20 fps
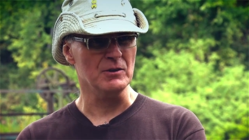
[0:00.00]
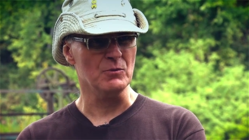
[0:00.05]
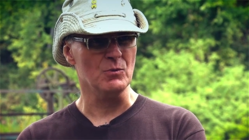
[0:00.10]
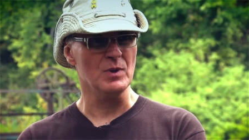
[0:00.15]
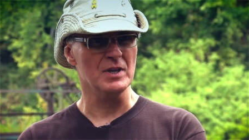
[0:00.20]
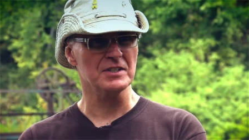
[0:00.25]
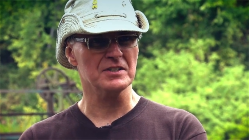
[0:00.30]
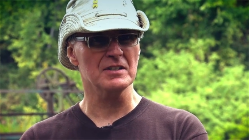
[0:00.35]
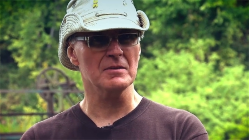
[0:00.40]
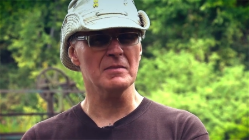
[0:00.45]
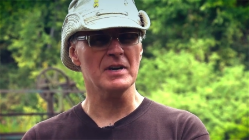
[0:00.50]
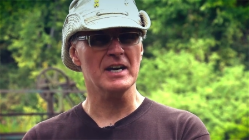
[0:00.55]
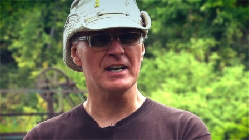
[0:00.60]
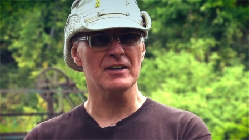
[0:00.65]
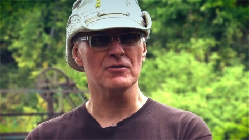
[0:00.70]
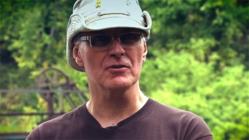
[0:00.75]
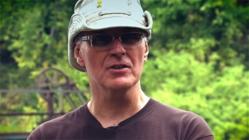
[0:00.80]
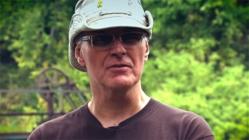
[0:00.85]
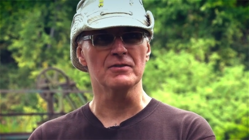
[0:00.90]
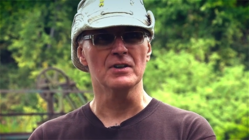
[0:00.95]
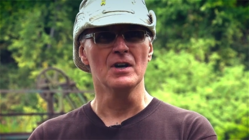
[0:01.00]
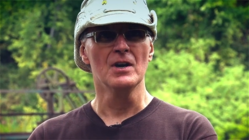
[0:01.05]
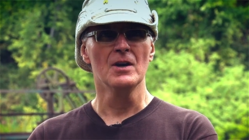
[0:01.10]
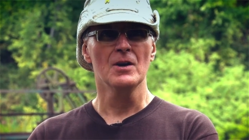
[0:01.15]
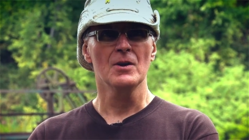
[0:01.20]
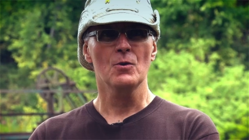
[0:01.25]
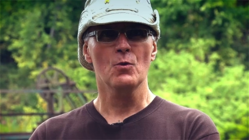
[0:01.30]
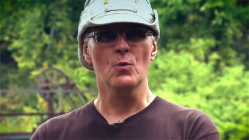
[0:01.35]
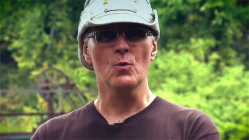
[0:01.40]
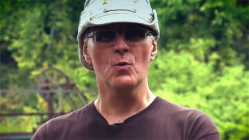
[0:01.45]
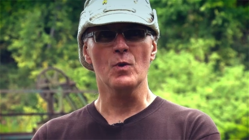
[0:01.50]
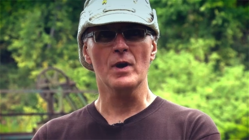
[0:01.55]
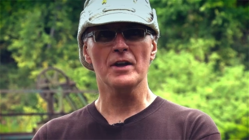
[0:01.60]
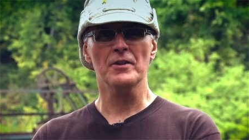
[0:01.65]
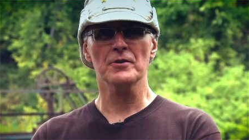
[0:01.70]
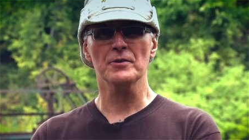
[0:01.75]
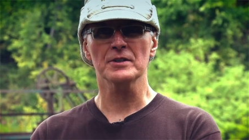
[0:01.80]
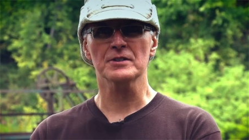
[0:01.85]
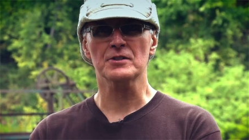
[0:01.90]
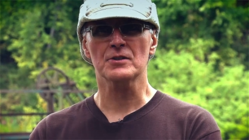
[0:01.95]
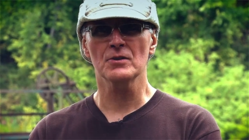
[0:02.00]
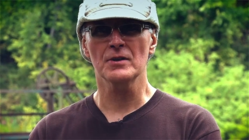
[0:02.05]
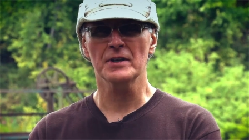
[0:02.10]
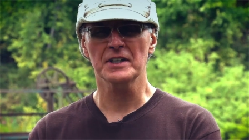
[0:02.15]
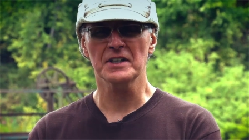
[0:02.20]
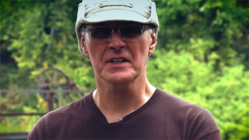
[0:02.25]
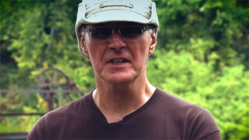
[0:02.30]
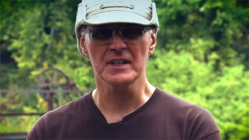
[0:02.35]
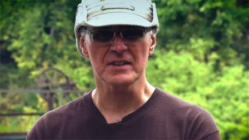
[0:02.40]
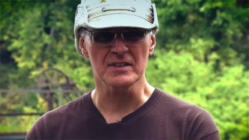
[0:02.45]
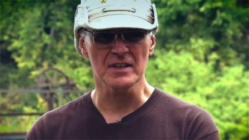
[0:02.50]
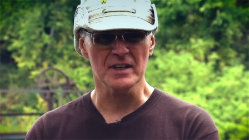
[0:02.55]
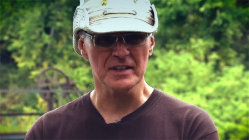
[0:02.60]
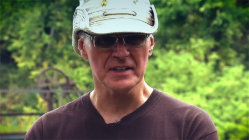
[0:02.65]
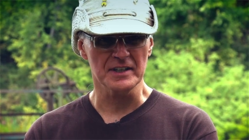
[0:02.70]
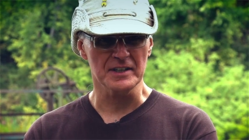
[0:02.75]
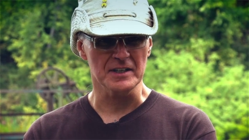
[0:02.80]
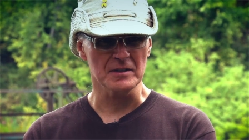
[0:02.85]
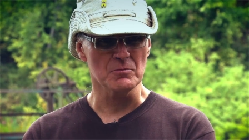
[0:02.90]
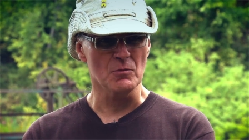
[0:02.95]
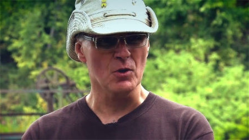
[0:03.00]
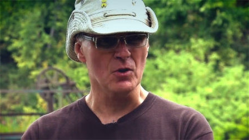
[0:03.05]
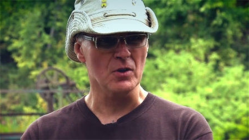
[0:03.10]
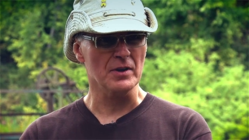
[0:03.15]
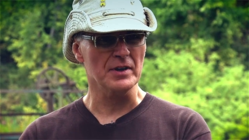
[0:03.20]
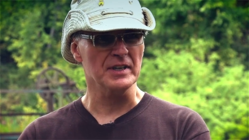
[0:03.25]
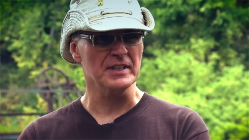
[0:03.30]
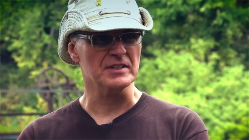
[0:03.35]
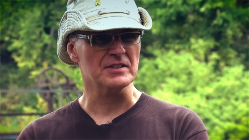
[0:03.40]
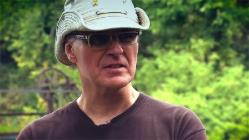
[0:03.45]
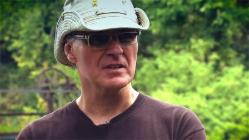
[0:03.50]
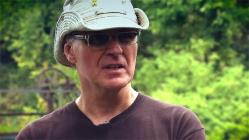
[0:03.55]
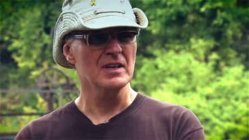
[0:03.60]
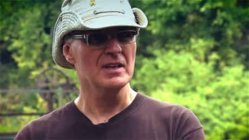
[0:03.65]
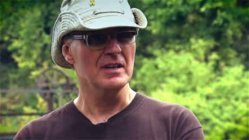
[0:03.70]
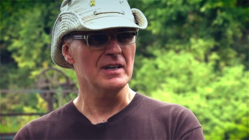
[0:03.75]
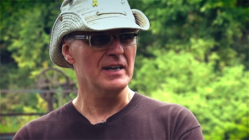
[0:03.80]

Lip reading: It wasn't a matter of whether it's going to get done anymore. It's